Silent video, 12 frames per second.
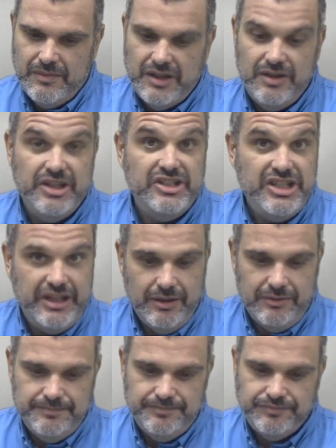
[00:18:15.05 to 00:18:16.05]
The
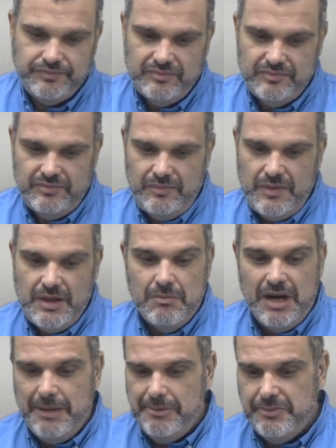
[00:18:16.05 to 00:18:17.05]
deal.
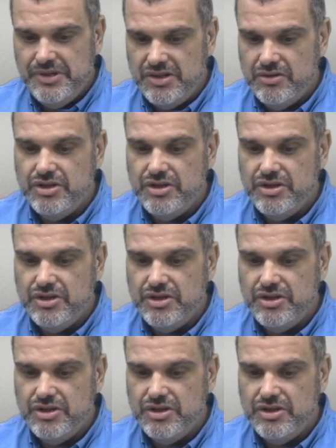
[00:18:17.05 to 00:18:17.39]
Mom and Mr.